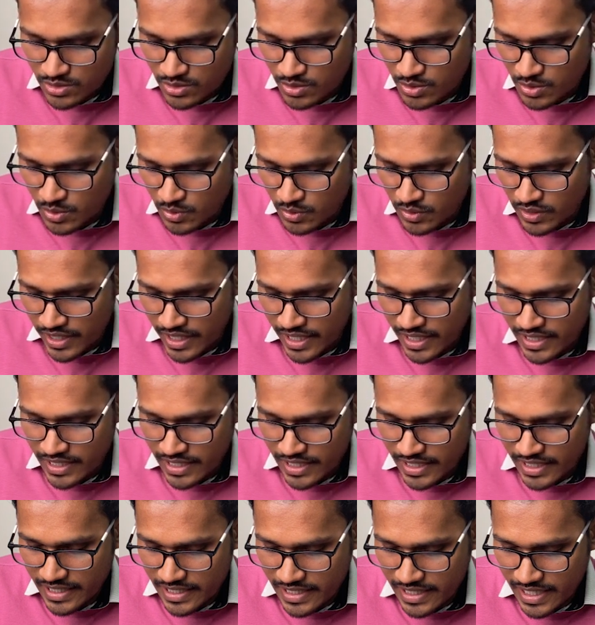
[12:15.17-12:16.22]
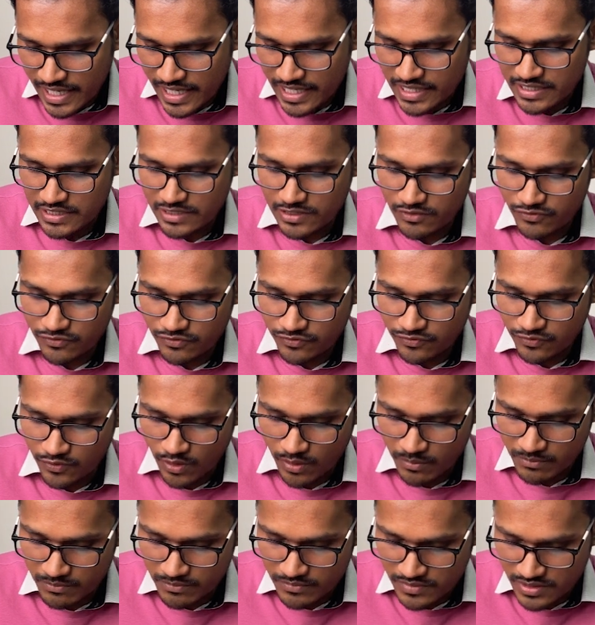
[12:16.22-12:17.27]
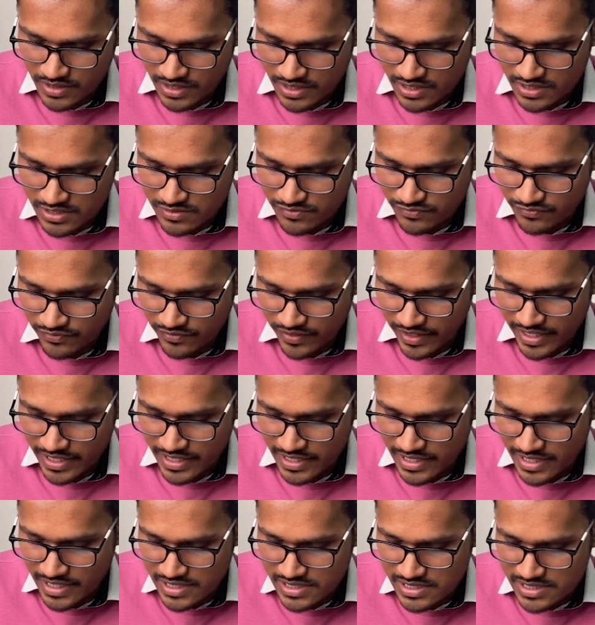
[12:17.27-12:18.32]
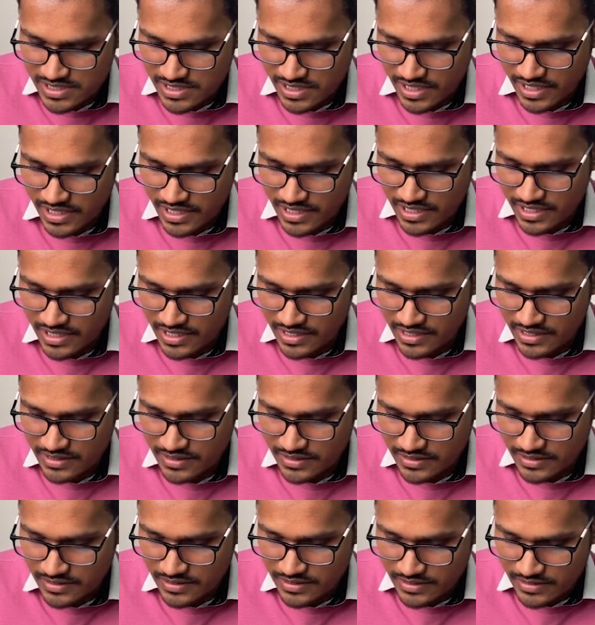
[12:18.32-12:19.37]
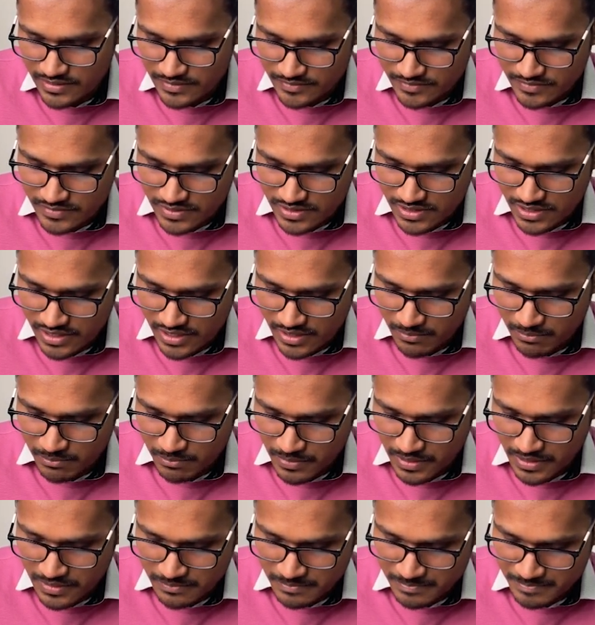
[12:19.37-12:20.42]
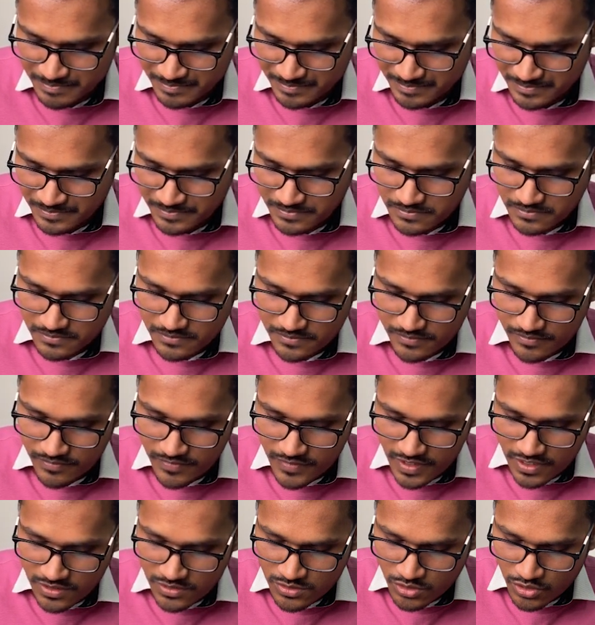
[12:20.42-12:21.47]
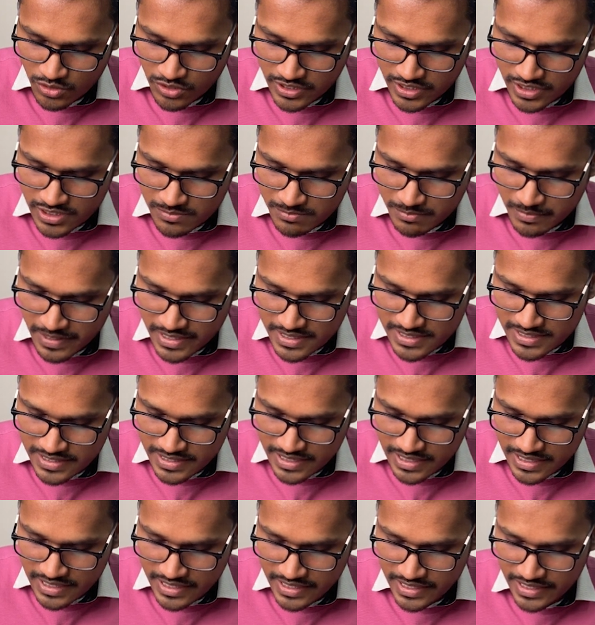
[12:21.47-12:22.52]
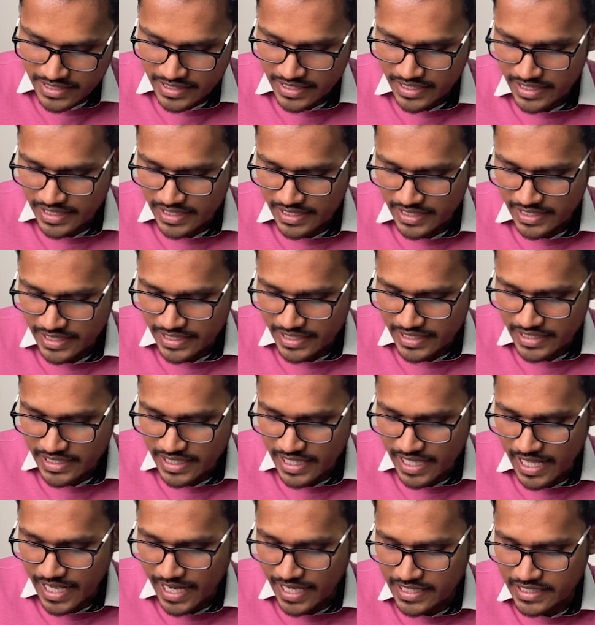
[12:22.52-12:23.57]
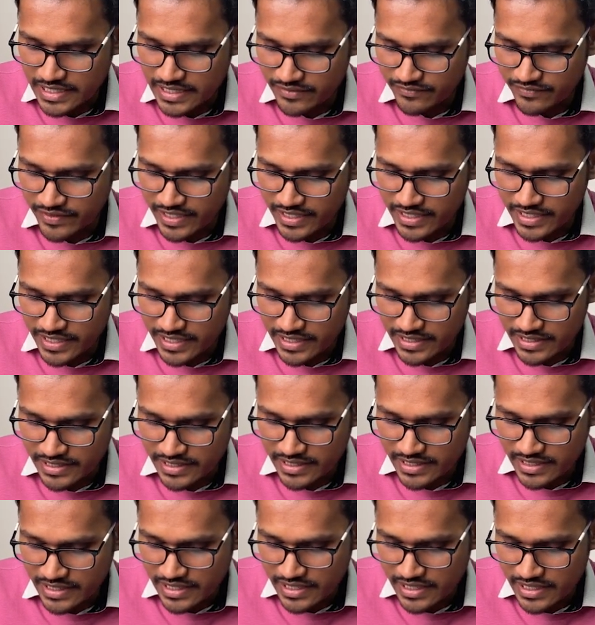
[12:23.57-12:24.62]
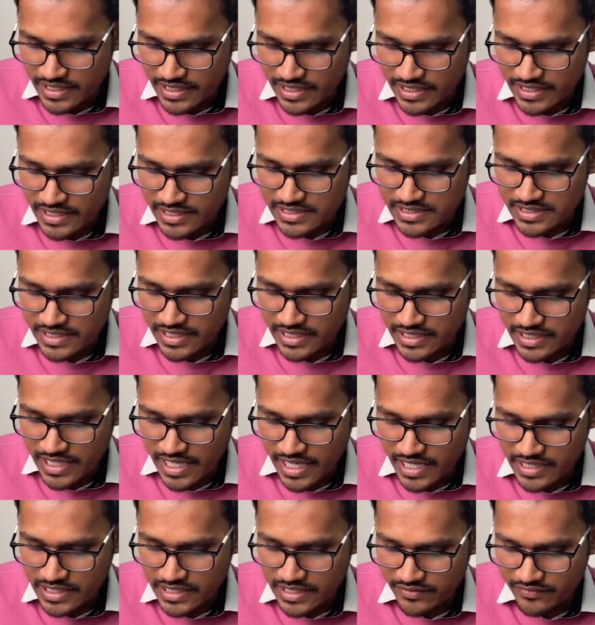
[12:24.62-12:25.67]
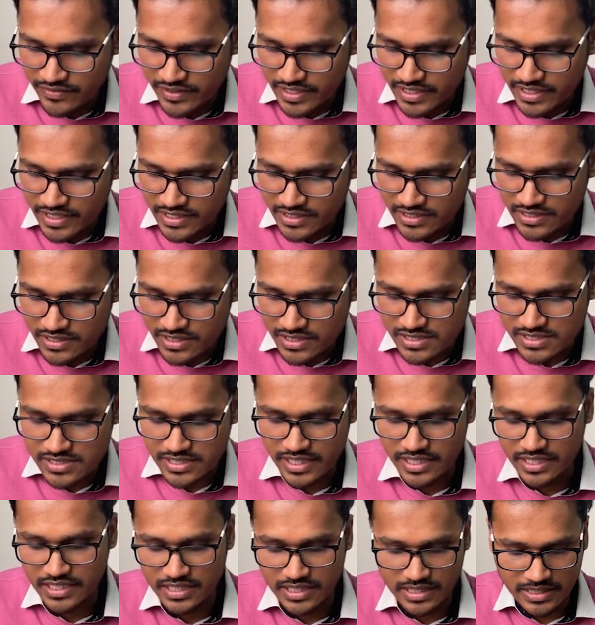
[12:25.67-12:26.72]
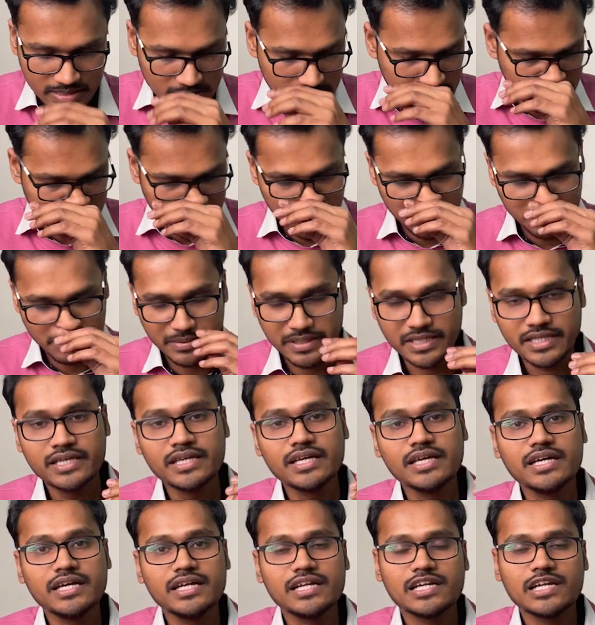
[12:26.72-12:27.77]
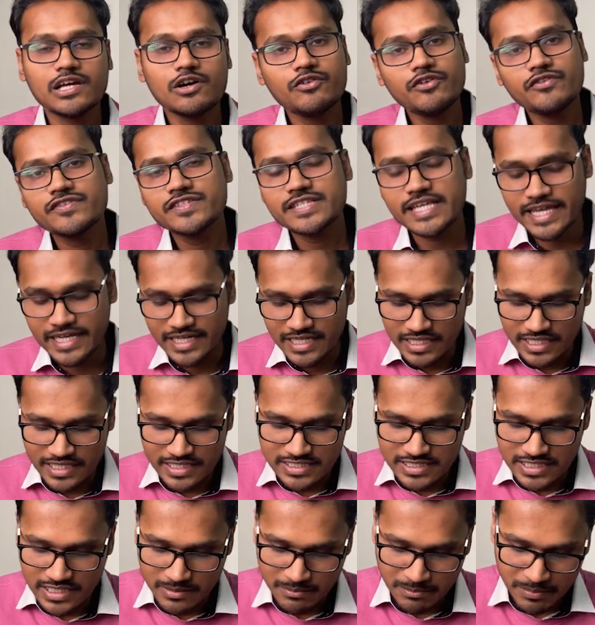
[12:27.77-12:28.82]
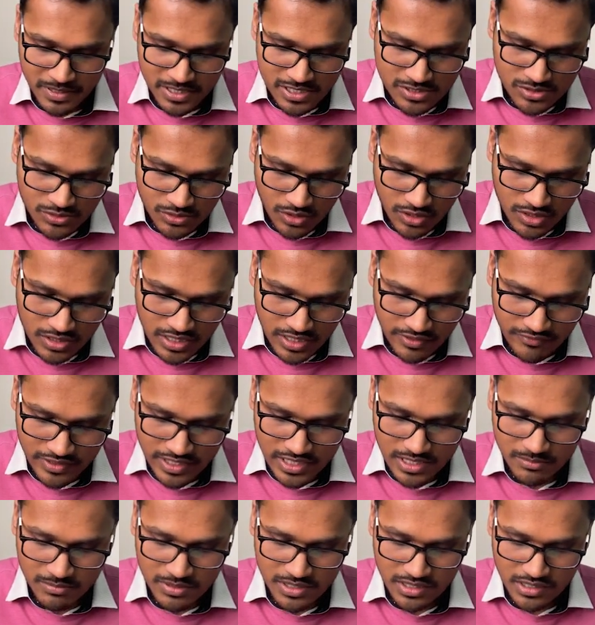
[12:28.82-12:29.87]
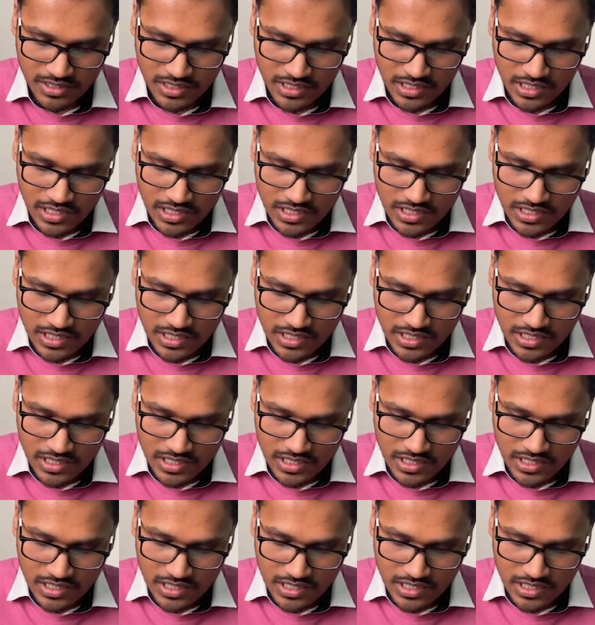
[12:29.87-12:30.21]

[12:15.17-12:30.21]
to an inactive form, that is 5-cyclic GMP. So it is basically inactivating. It is inactivating the cyclic GMP. Now if cyclic GMP is not available,